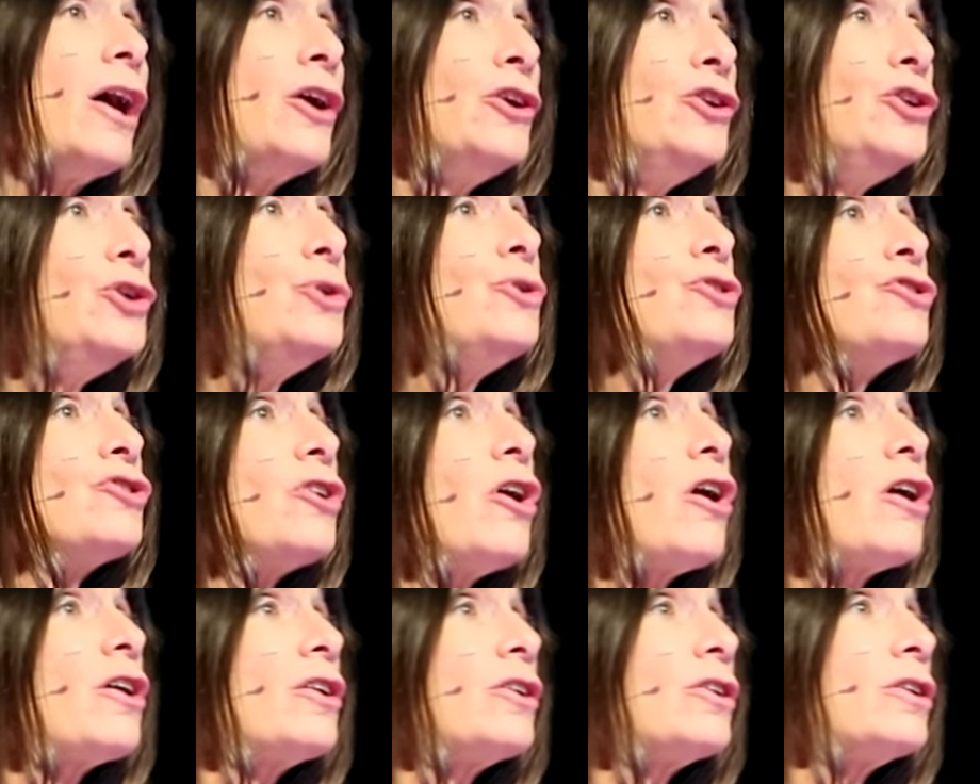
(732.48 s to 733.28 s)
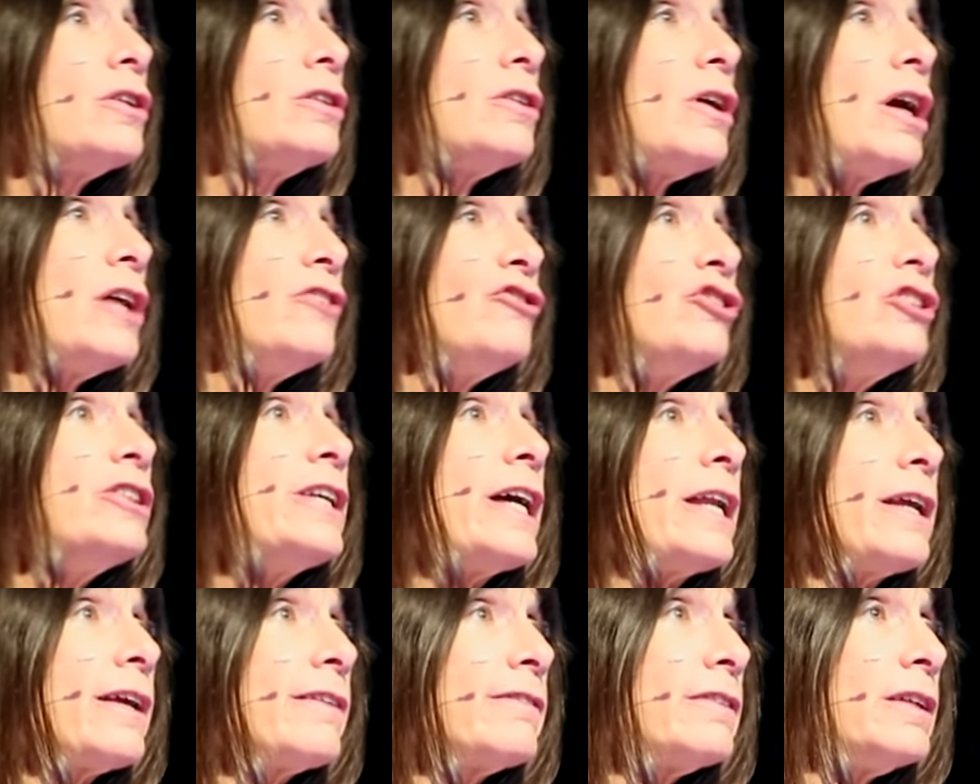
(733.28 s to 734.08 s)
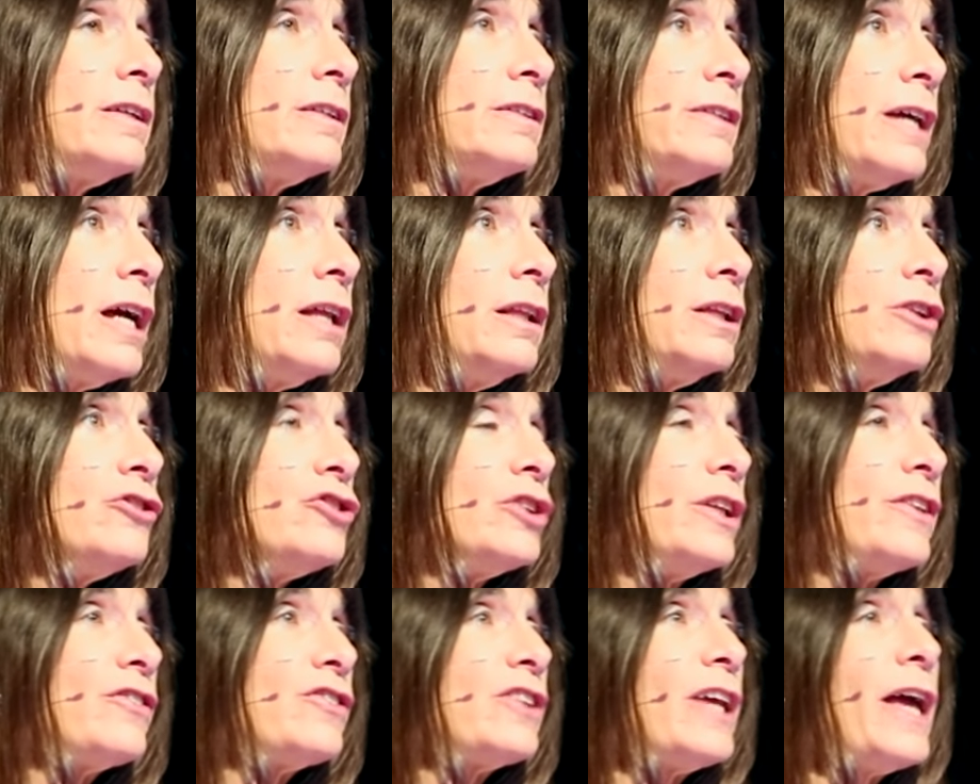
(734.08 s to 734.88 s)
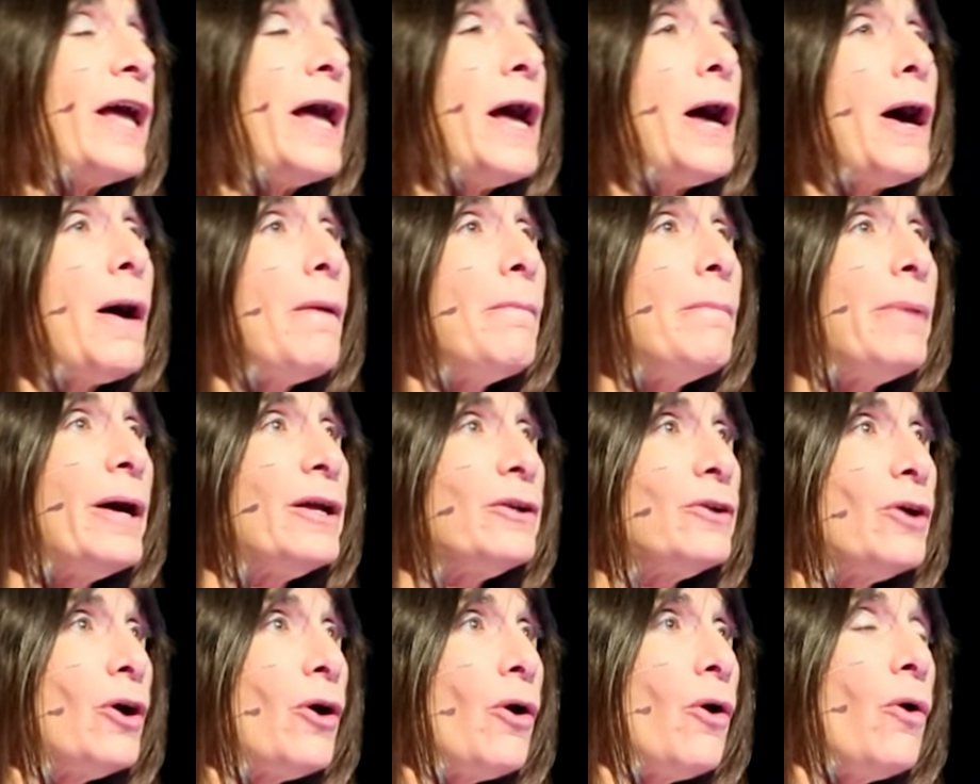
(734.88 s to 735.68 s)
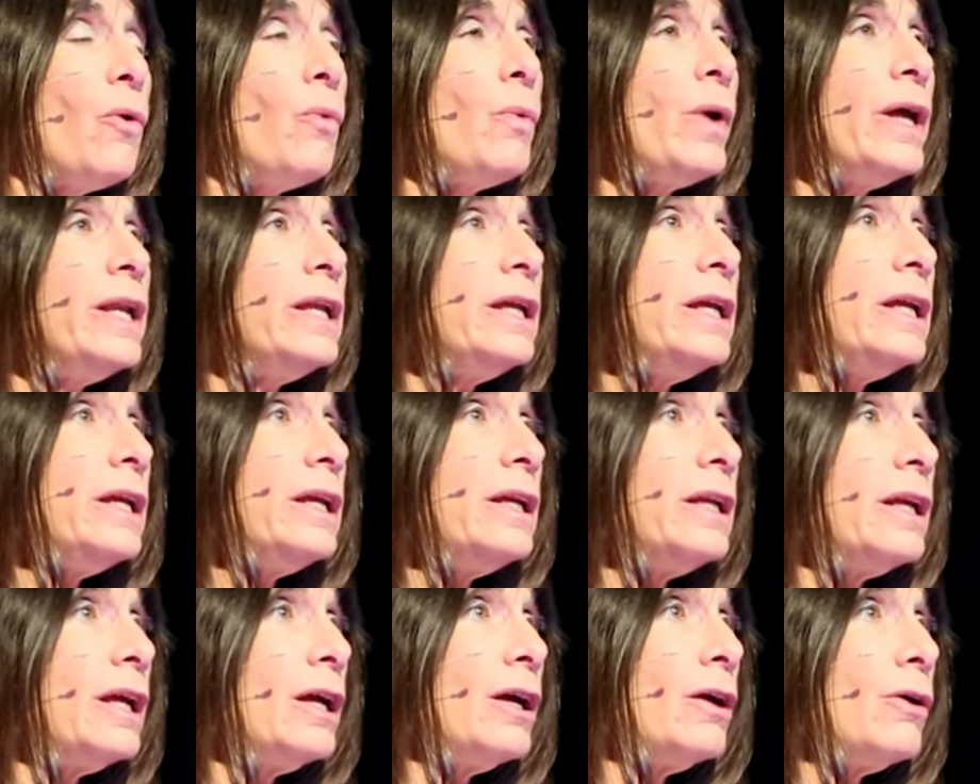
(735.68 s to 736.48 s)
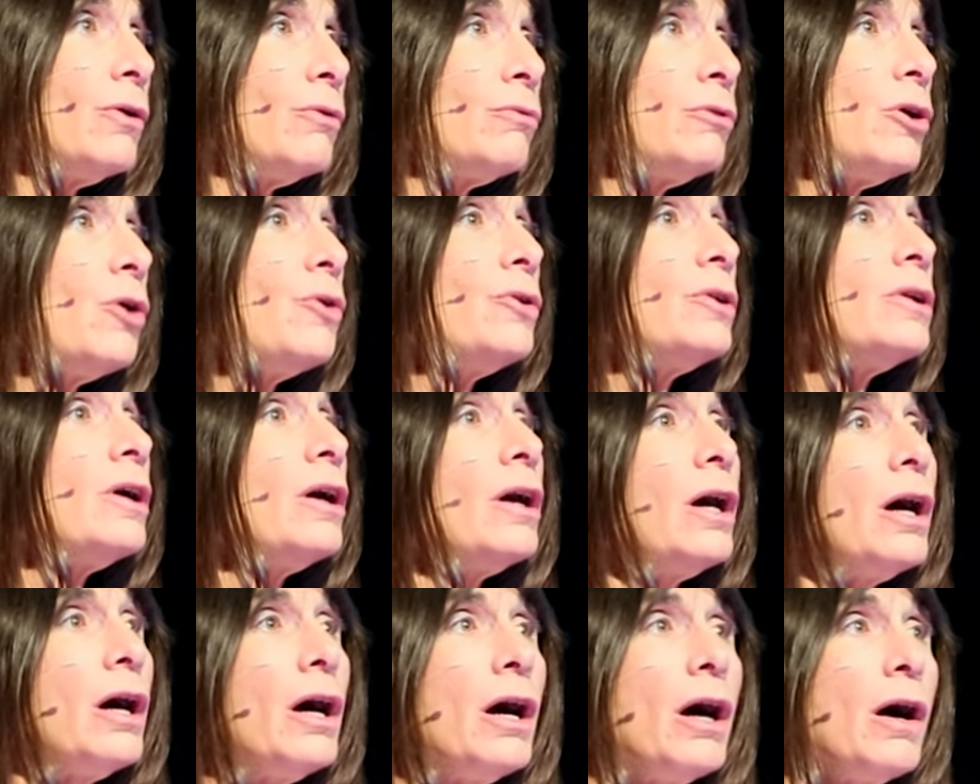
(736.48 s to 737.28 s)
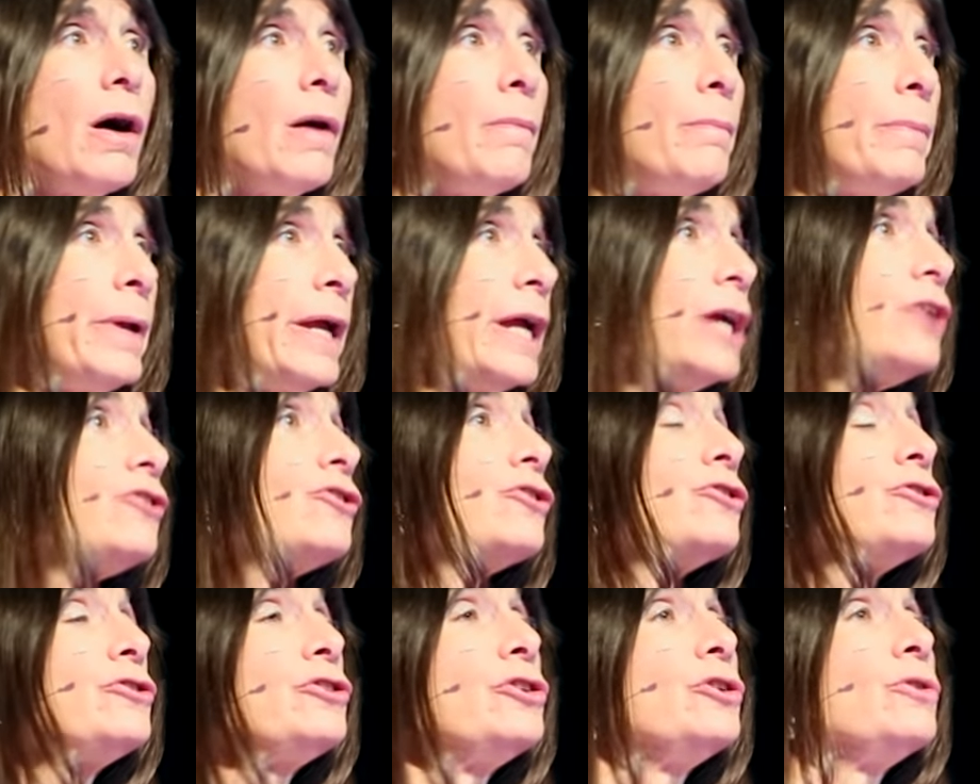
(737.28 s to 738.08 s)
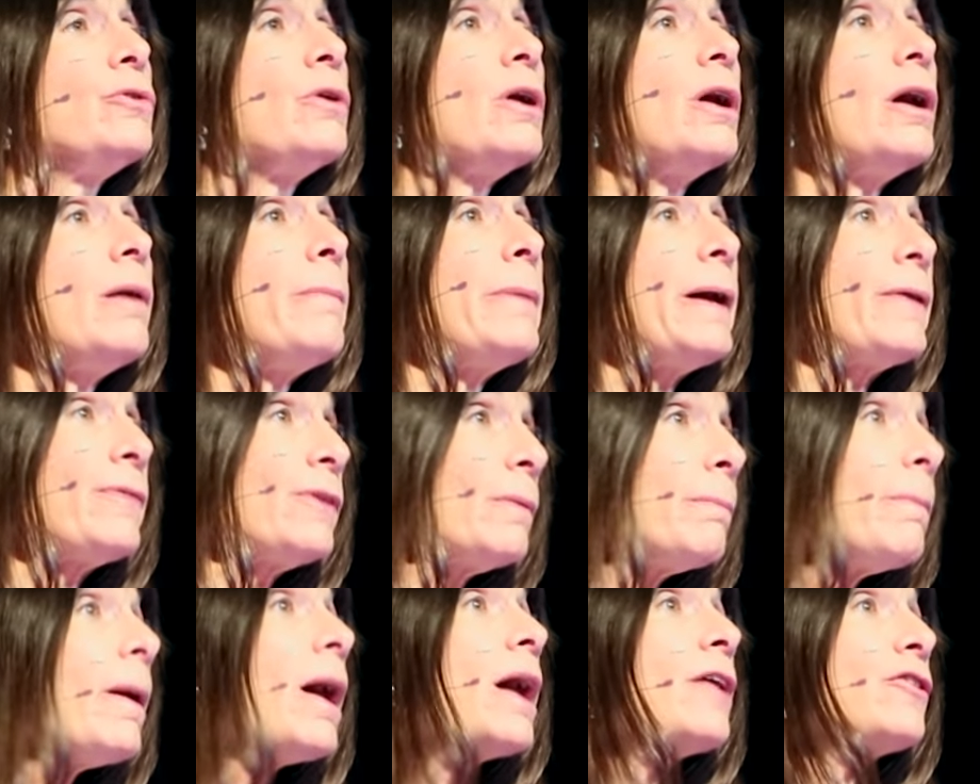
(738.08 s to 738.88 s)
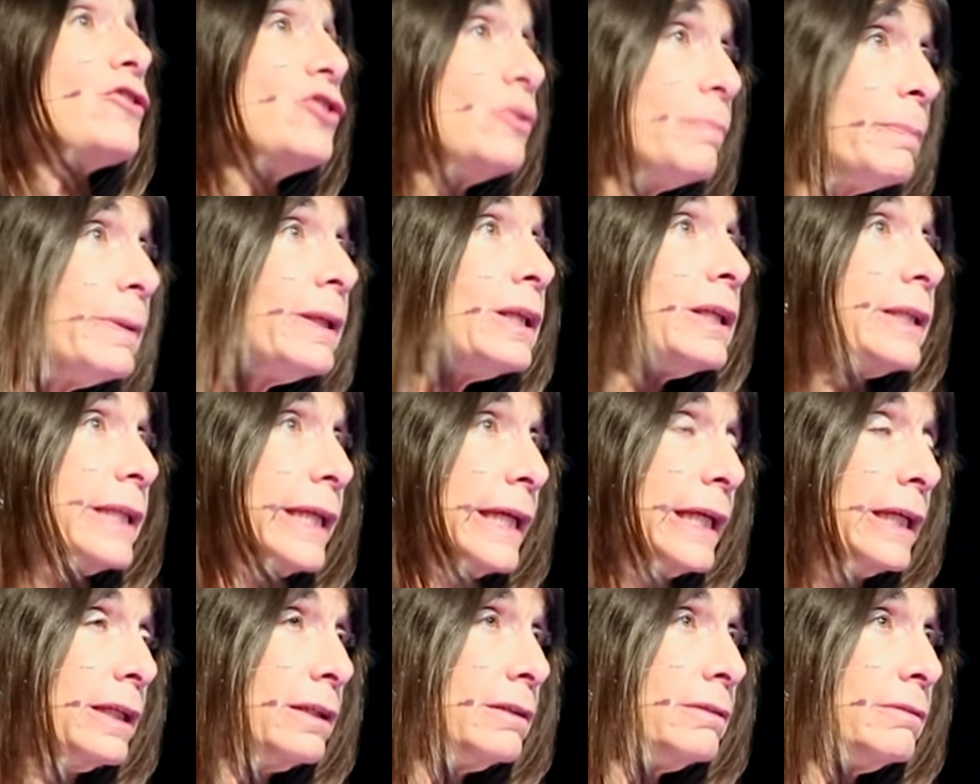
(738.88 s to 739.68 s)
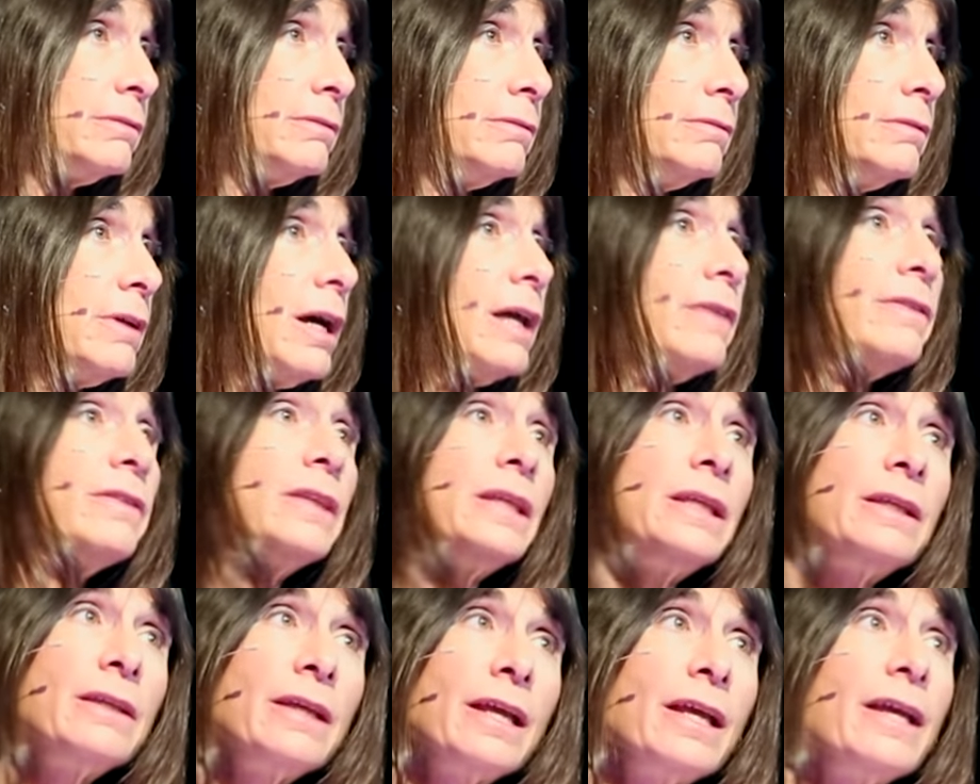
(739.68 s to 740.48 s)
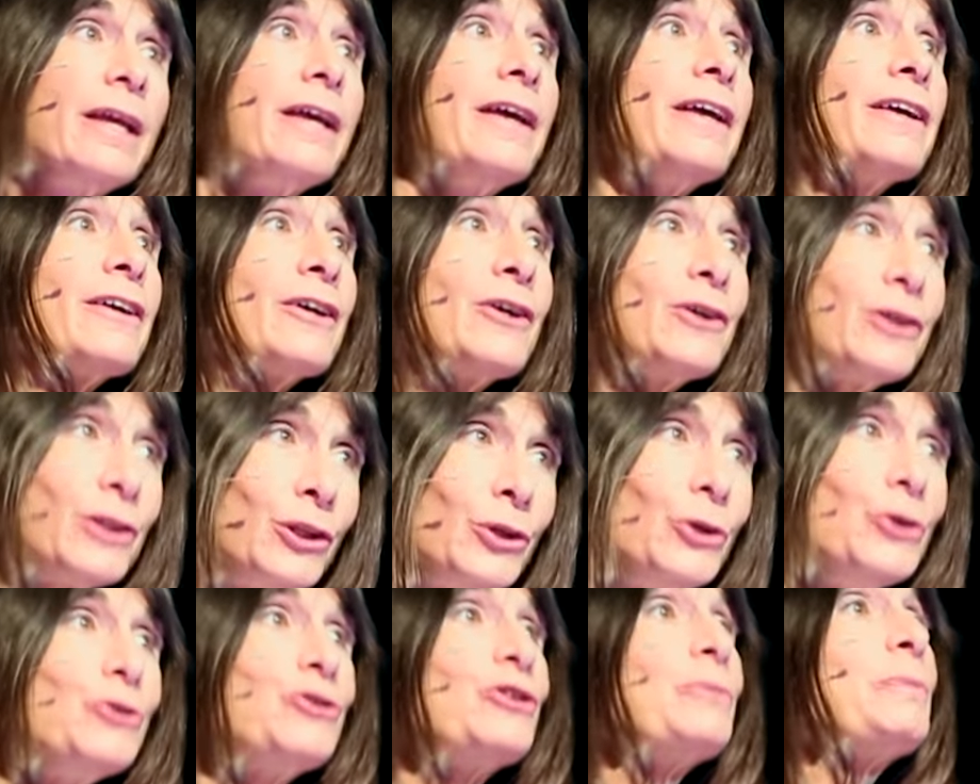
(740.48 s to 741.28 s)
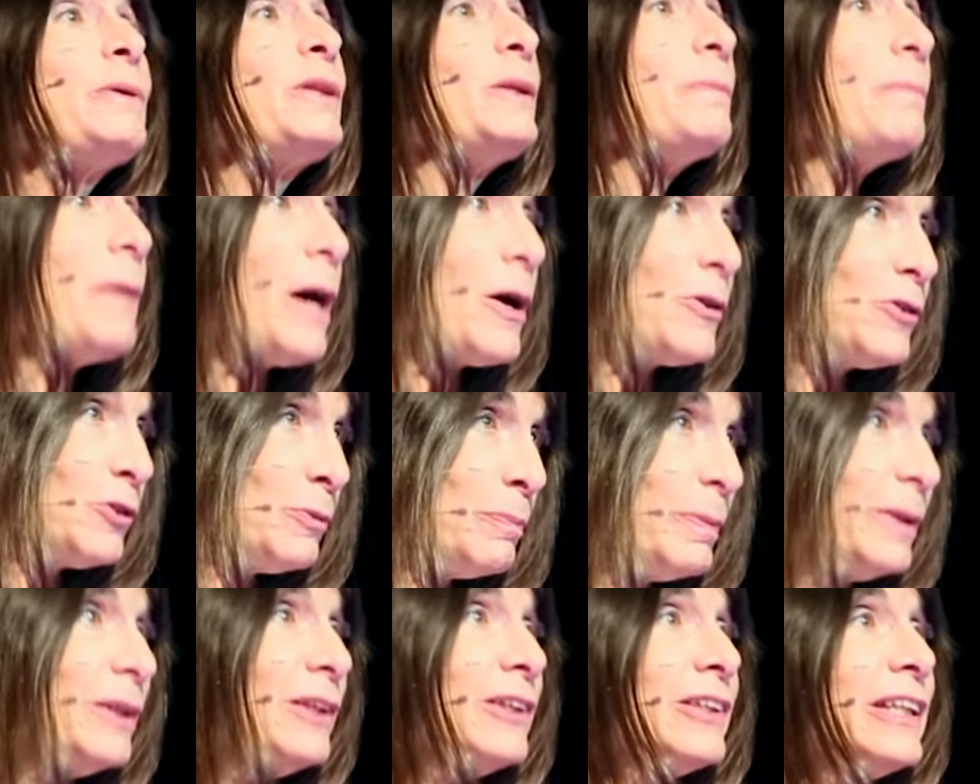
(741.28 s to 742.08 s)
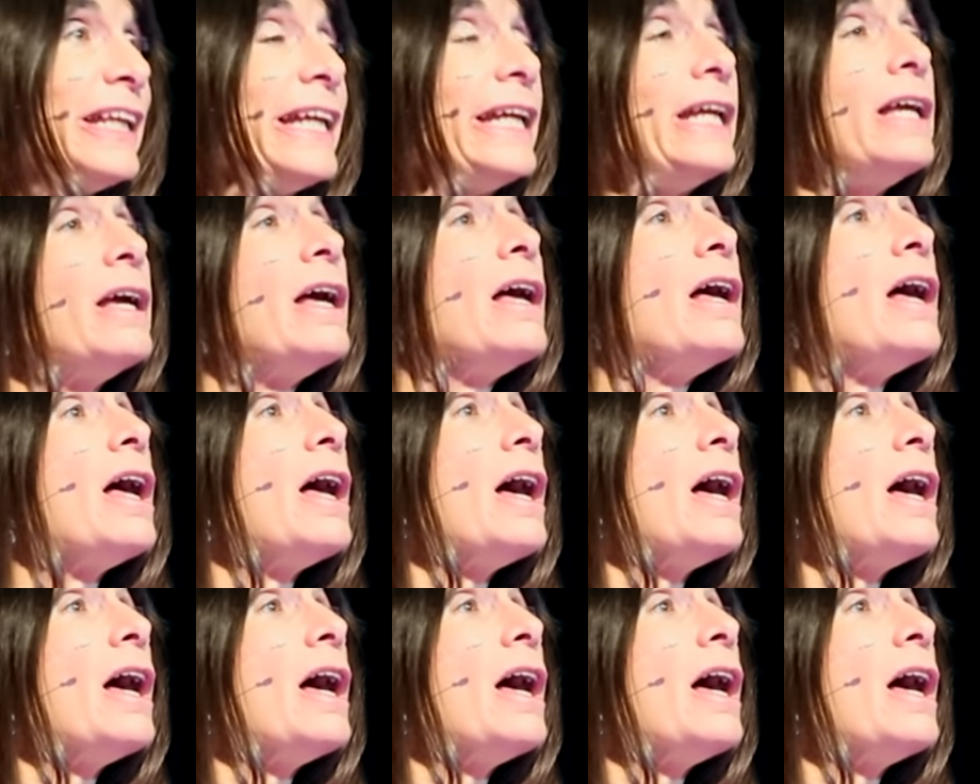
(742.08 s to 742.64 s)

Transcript: a huge article on genetics and intelligence. But when he wrote a page or two about the possibility, not the conclusion, but the possibility